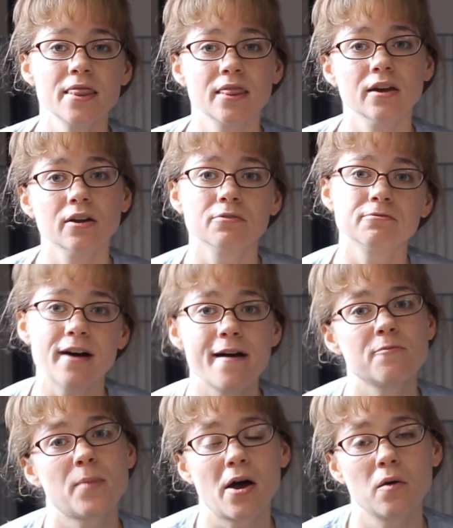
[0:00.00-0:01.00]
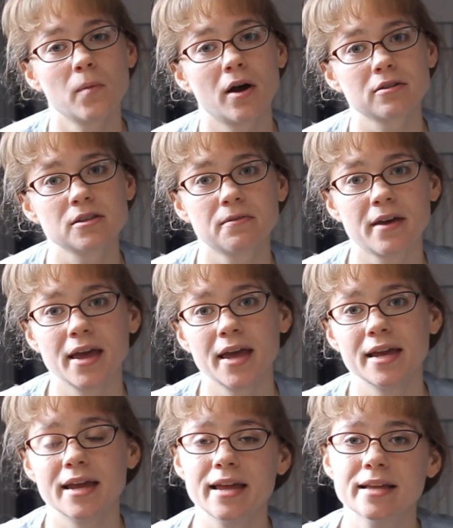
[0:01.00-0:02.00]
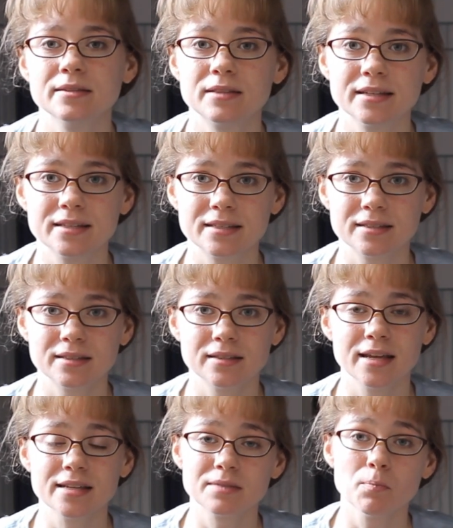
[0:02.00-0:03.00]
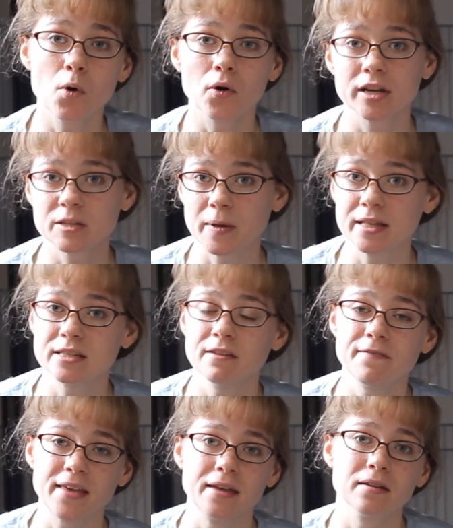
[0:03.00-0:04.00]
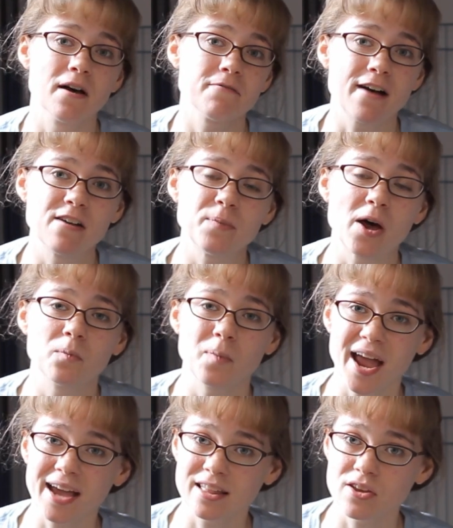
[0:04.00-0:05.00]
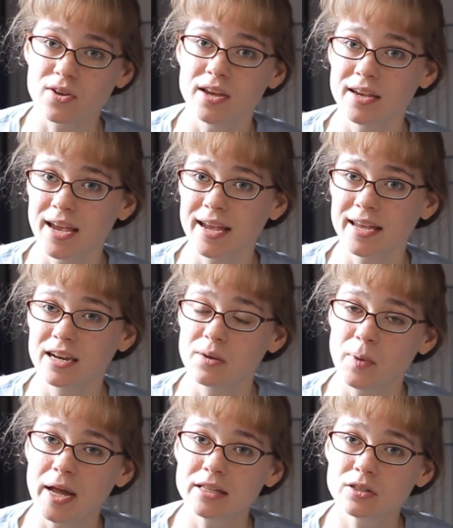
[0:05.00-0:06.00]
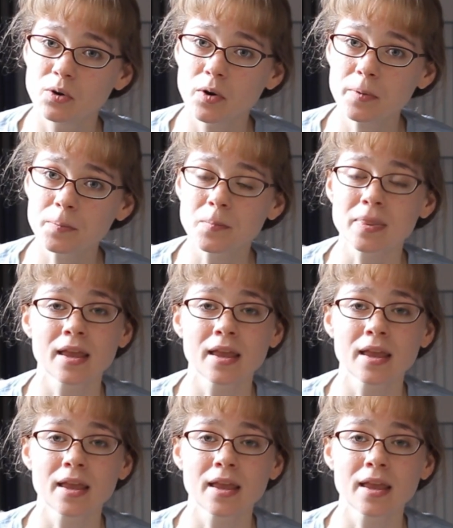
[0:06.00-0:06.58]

their 5-pound box of hay is more expensive than a 5-pound bag that you can get in a pet store,